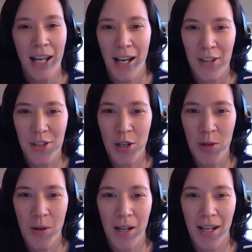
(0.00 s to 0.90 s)

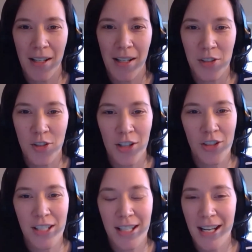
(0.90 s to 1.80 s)
So the structure
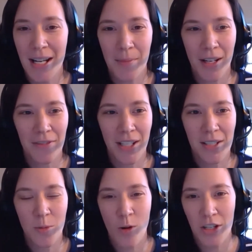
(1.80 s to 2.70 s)
today, I've got
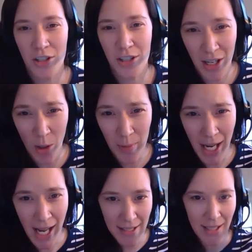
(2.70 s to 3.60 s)
some questions that I'll be
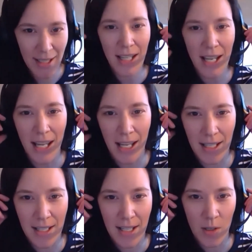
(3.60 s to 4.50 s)
asking,
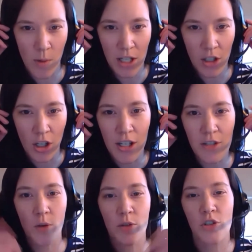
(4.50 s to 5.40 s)
and we encourage
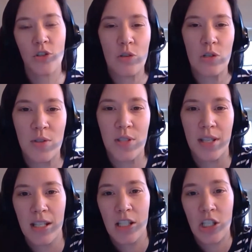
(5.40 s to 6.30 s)
folks to use
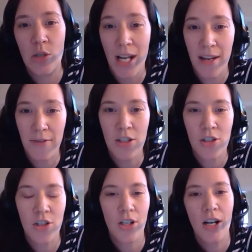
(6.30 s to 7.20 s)
the Q&A
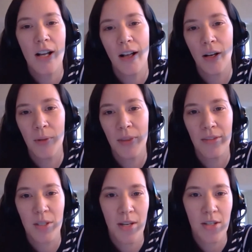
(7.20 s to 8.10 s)
feature within the
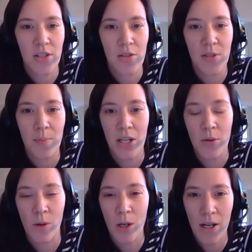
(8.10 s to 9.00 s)
space to submit
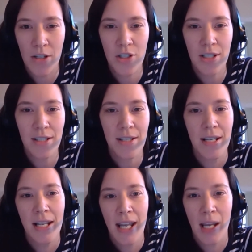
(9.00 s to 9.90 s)
your questions,
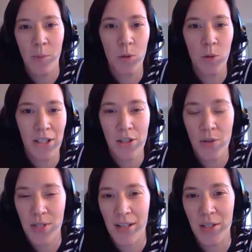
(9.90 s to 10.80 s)
and we will get to
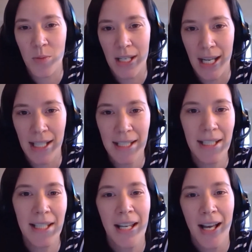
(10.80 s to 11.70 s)
those as we can.
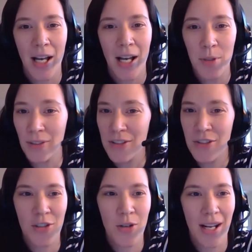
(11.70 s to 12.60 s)
But let's
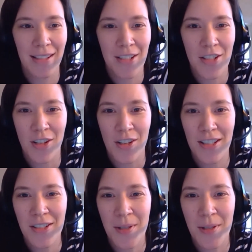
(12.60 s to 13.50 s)
just go ahead and get started
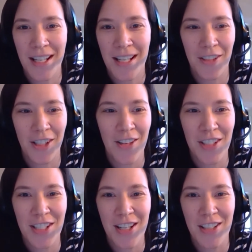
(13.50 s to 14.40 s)
so we can have our
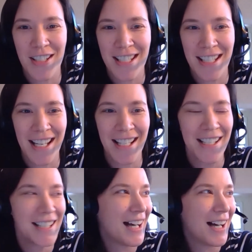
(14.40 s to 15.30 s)
conversation today.
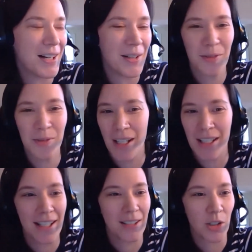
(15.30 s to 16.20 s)

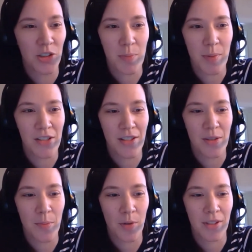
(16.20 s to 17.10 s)
And I'll just pitch this
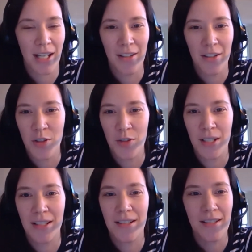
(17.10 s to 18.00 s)
to both Kayla and
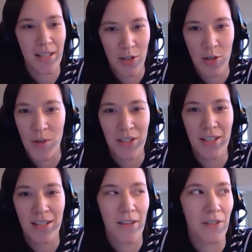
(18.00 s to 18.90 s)
Sophia and see who wants to
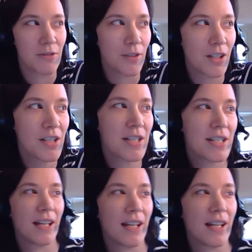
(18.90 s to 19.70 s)
dive in first.